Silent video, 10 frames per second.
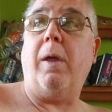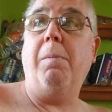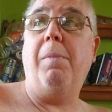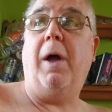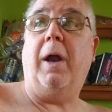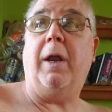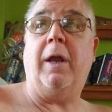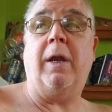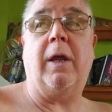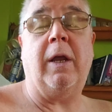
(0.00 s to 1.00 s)
But
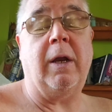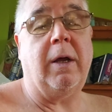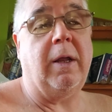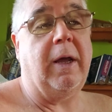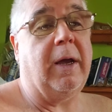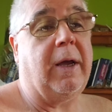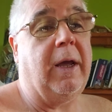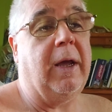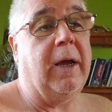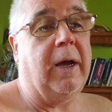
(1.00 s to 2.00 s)
in Click,
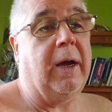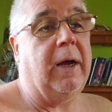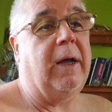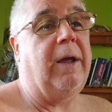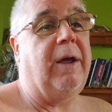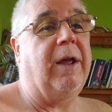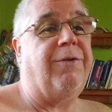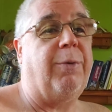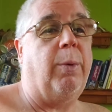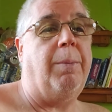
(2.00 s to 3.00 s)
he
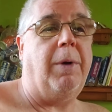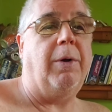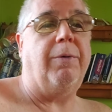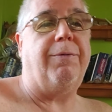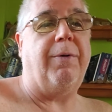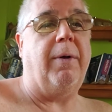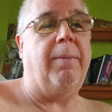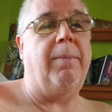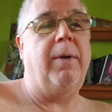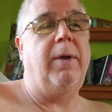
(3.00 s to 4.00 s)
gets a remote
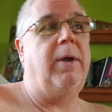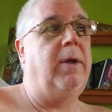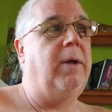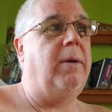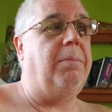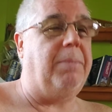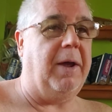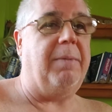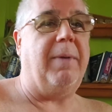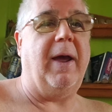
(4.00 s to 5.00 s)
from
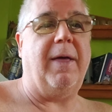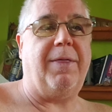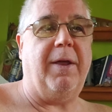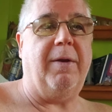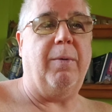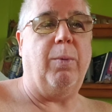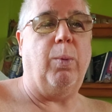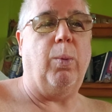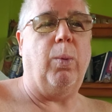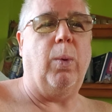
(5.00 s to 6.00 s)
Bed Bath
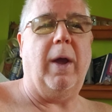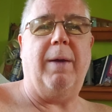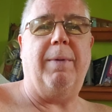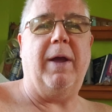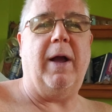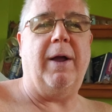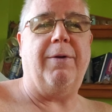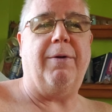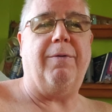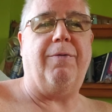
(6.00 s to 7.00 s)
and Way
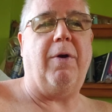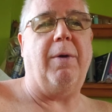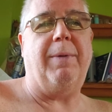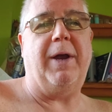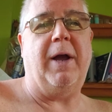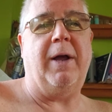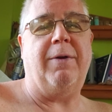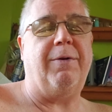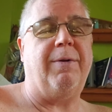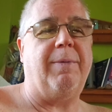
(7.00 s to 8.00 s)
Beyond or Far
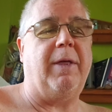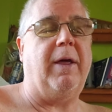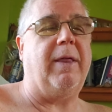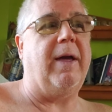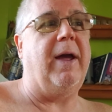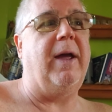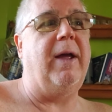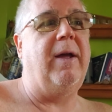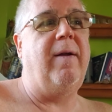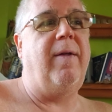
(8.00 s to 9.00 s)
Beyond or something like
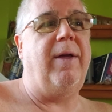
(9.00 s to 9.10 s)
that.